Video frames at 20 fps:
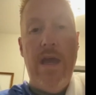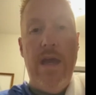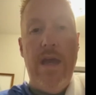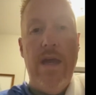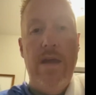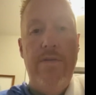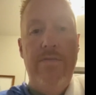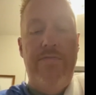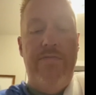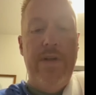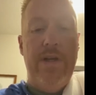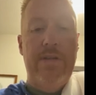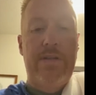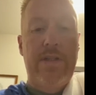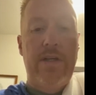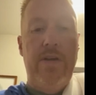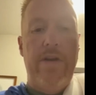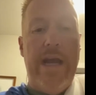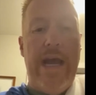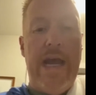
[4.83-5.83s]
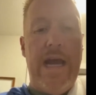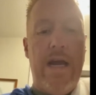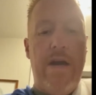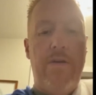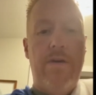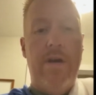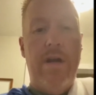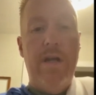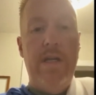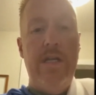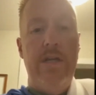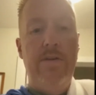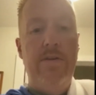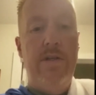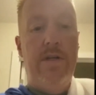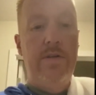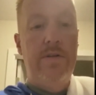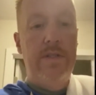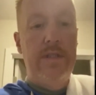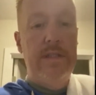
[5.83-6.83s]
Unfiltered, how are you
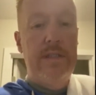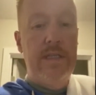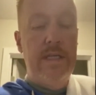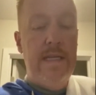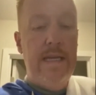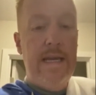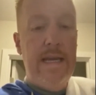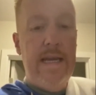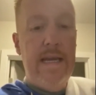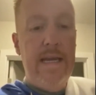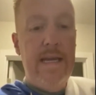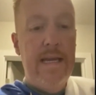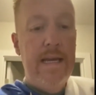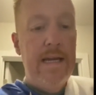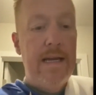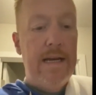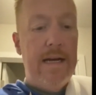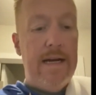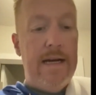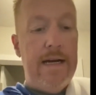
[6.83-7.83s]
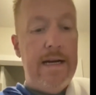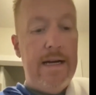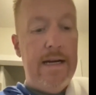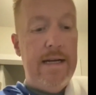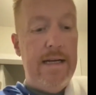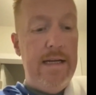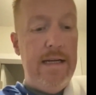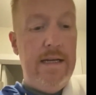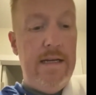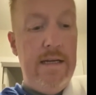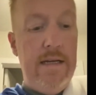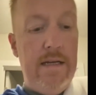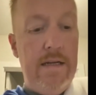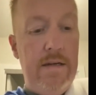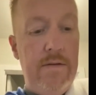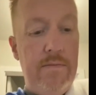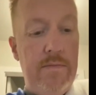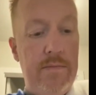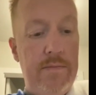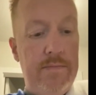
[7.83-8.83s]
doing today? I
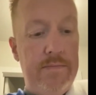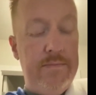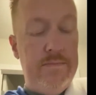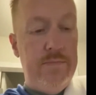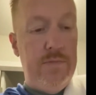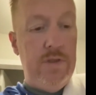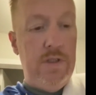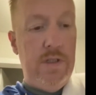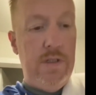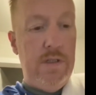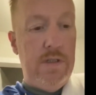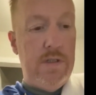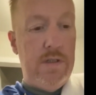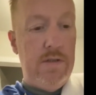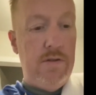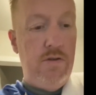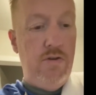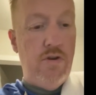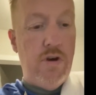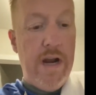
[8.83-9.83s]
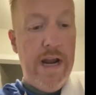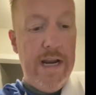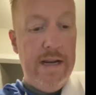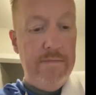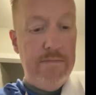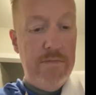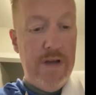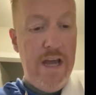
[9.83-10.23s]
am just great.